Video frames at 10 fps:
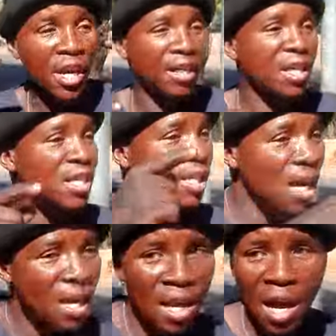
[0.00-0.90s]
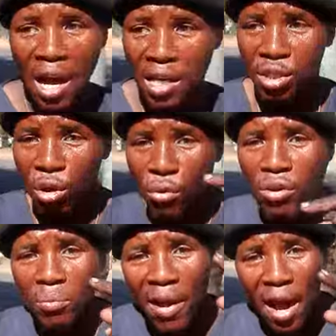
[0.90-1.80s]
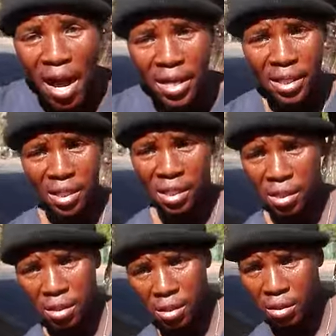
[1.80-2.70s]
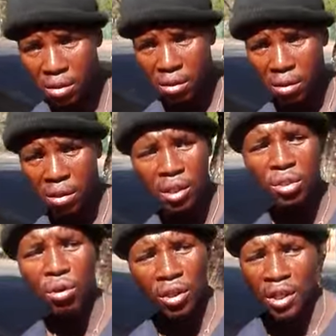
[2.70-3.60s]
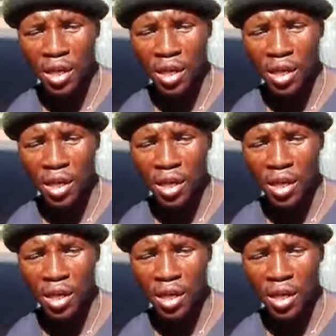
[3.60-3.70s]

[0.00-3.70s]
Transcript: hear they say. I saw with my eyes. It's not a Nigerian. It's not a